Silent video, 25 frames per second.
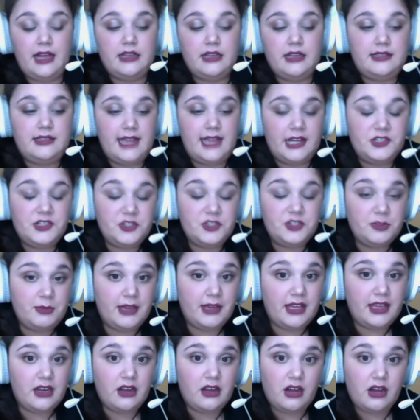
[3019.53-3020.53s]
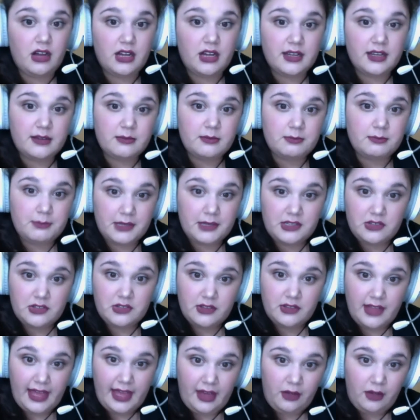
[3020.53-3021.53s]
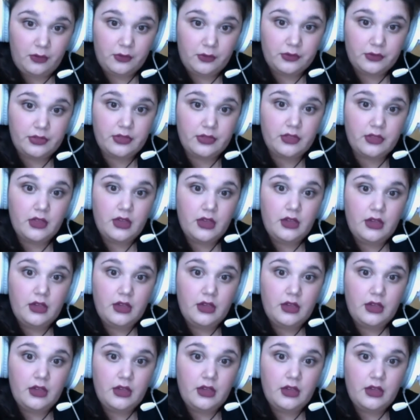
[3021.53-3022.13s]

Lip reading: detriment on mental health.